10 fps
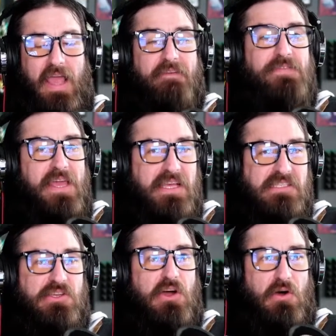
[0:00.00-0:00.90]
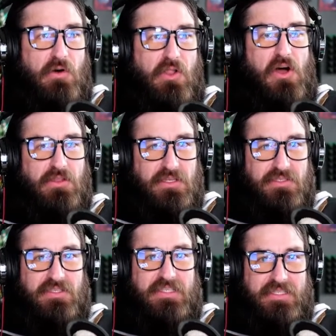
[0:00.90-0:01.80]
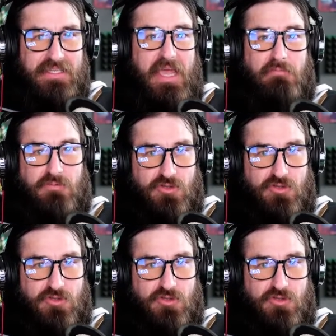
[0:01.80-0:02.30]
if things go along the same